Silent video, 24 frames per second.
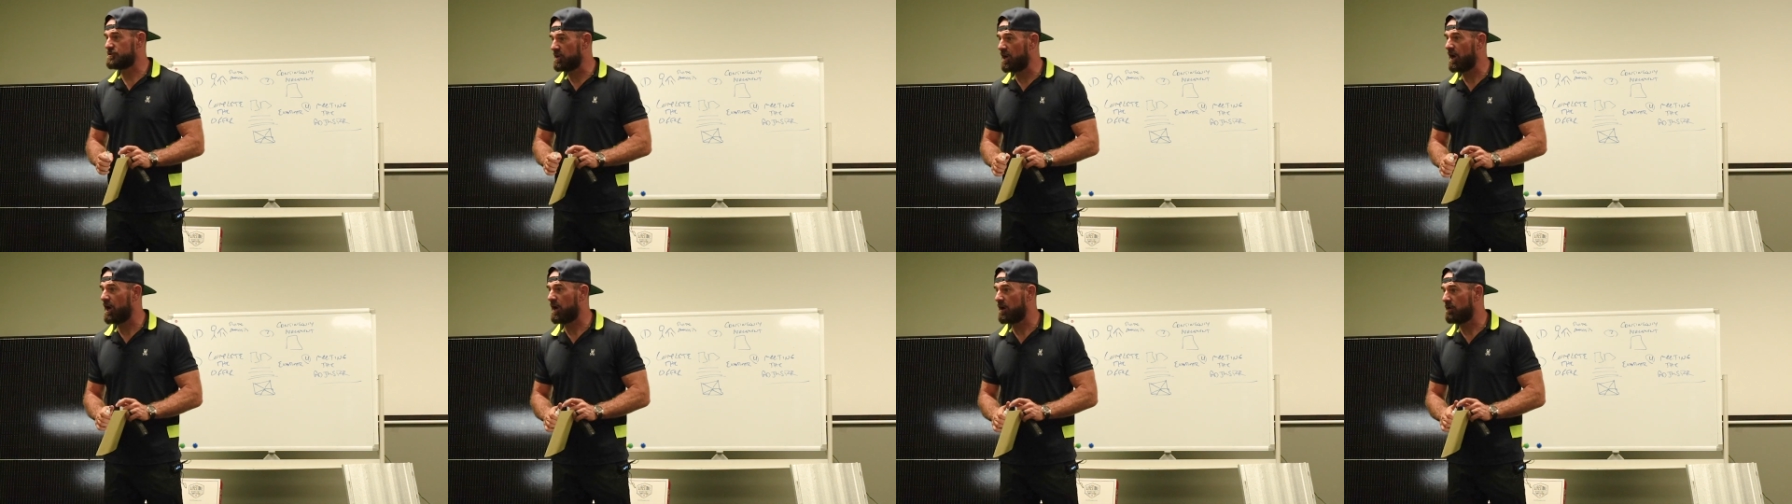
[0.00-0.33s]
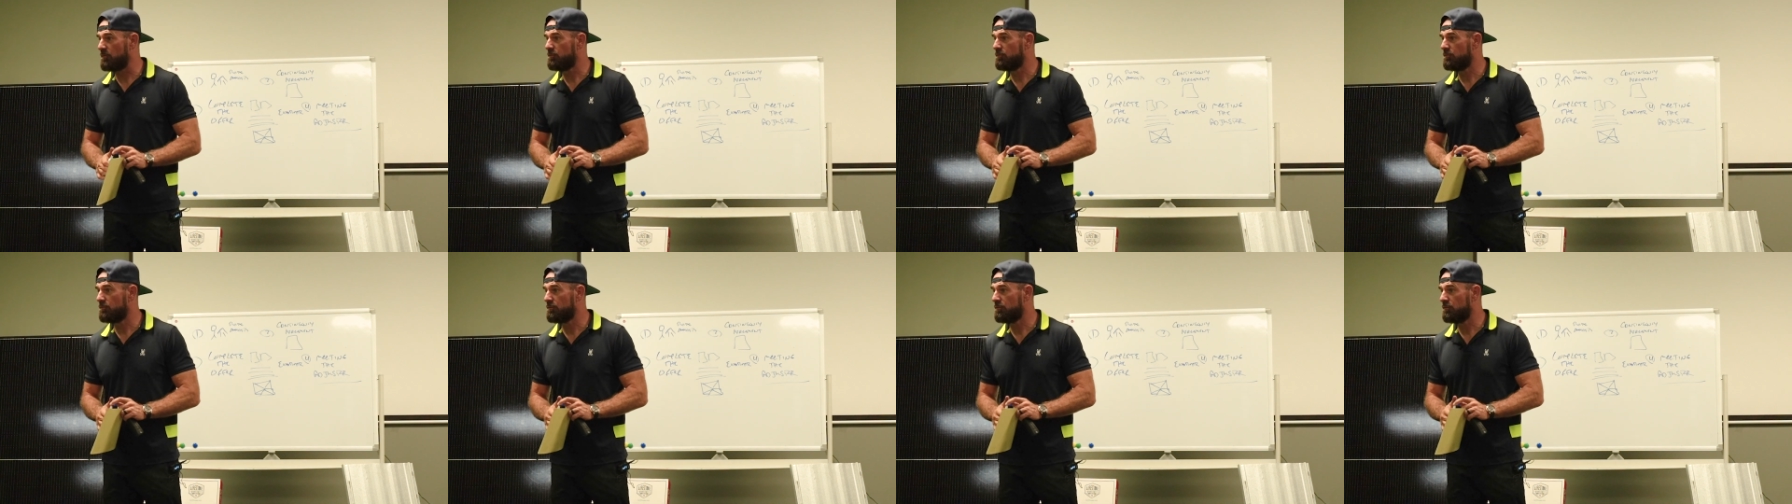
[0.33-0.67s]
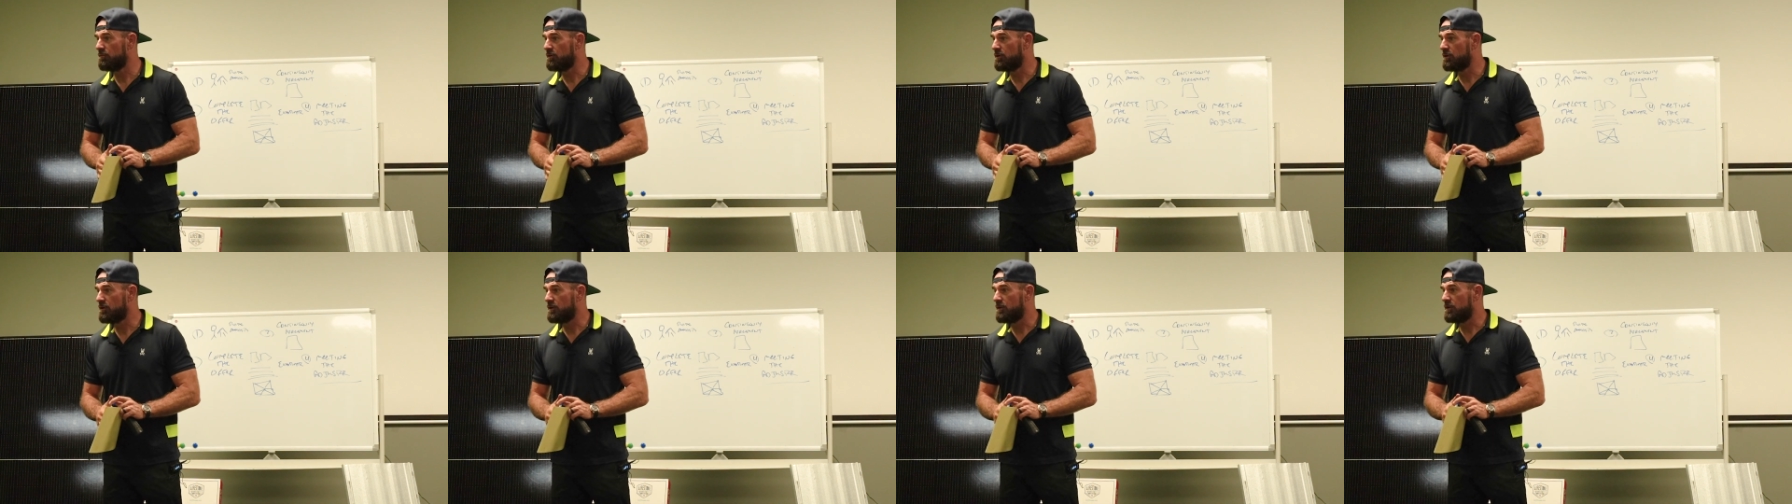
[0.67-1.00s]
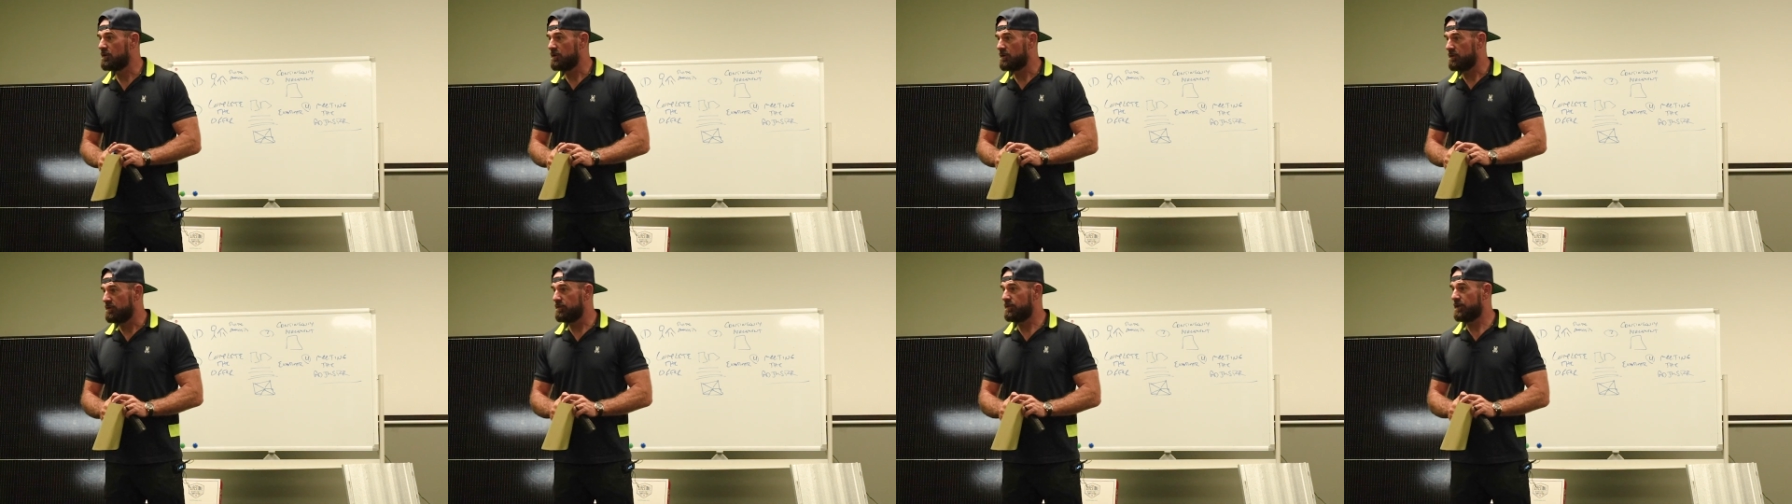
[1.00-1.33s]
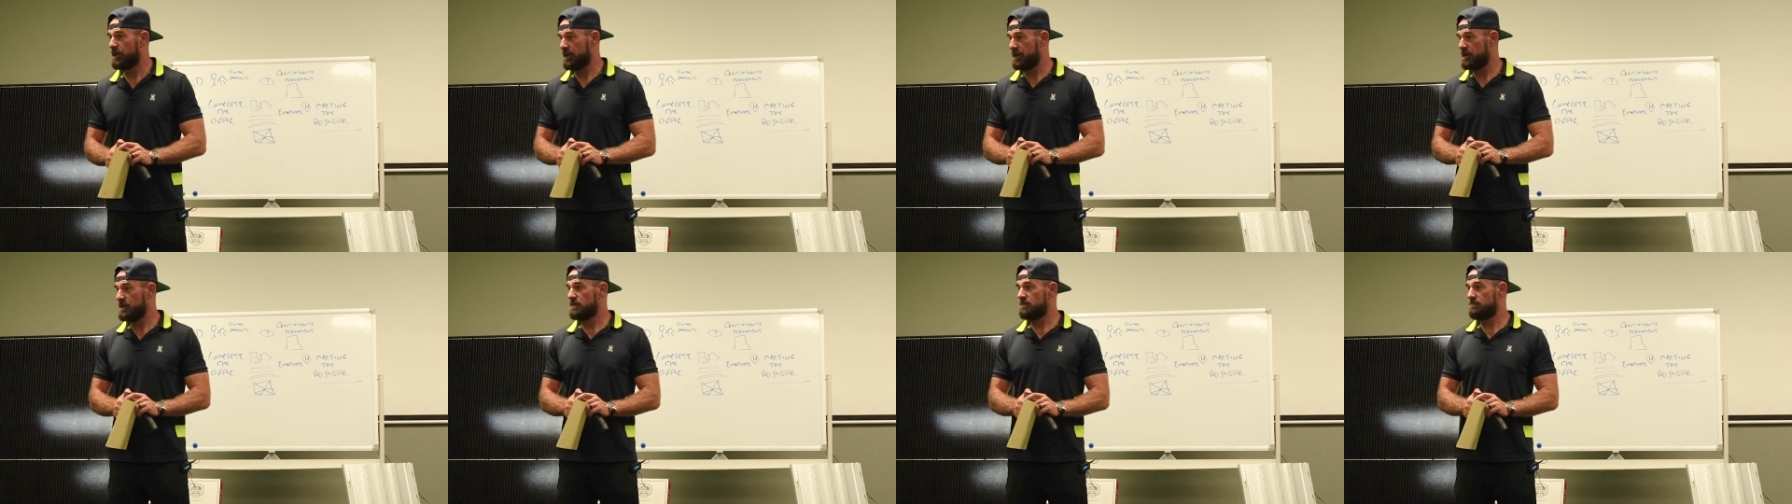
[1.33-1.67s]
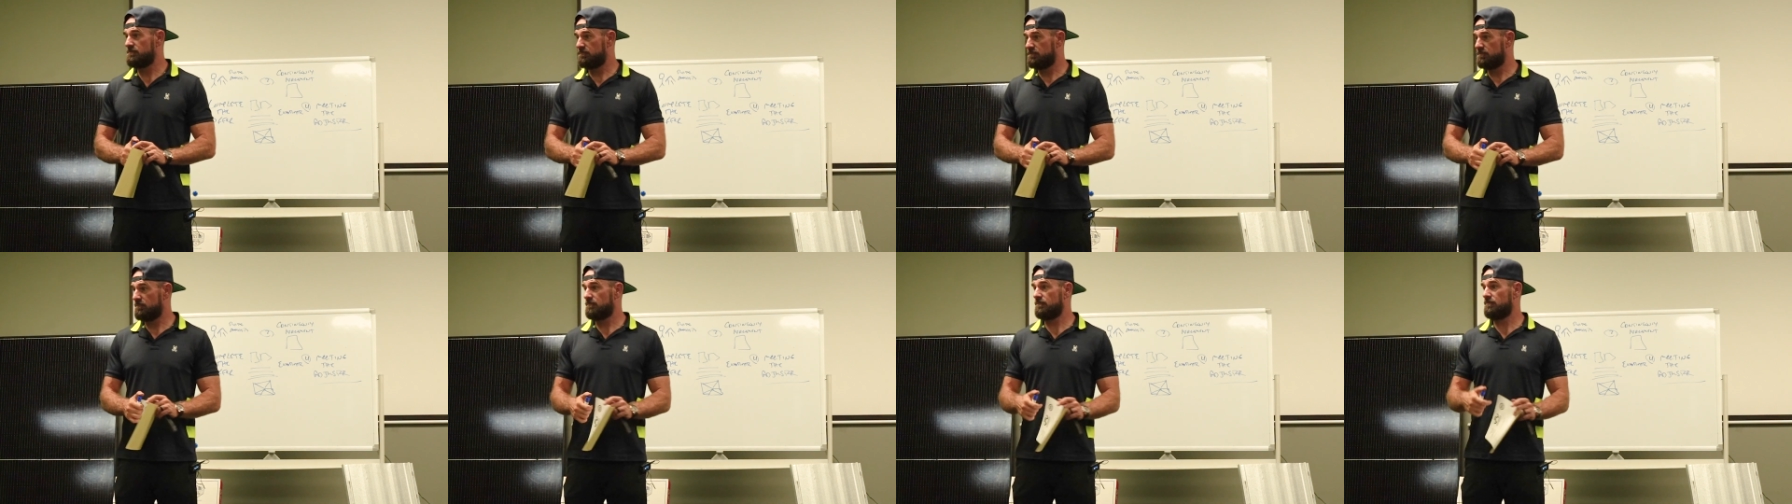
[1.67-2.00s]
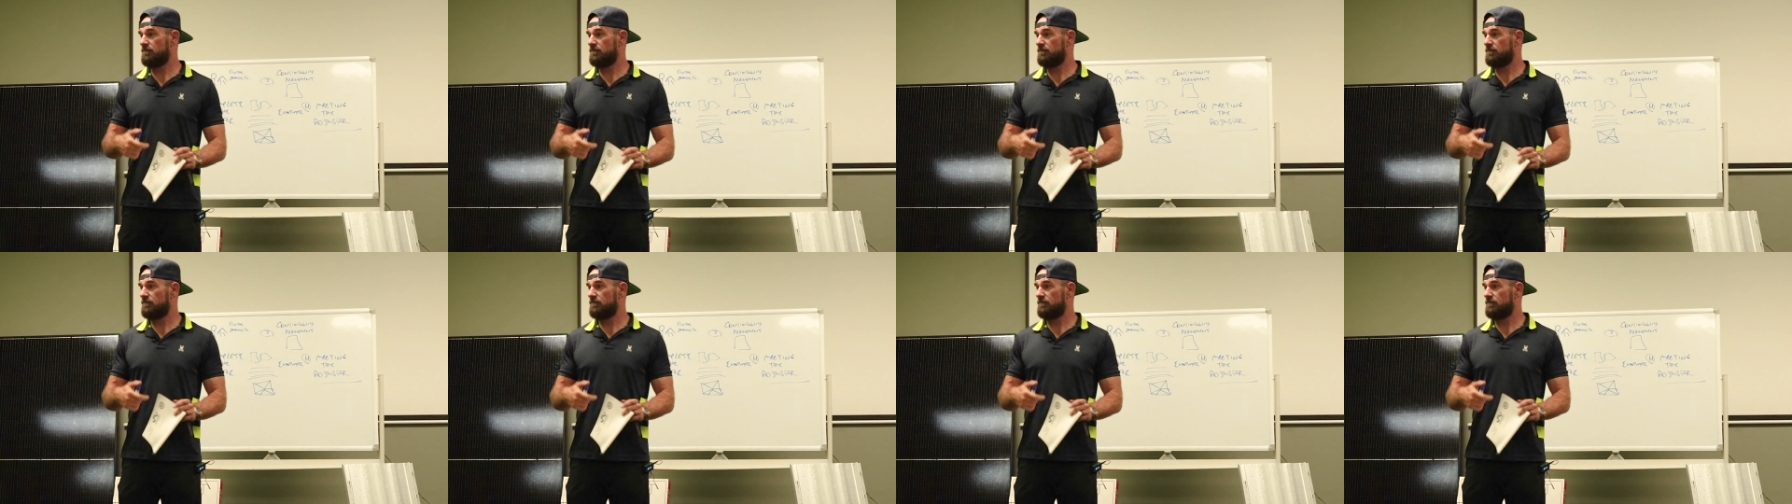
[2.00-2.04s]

job, then,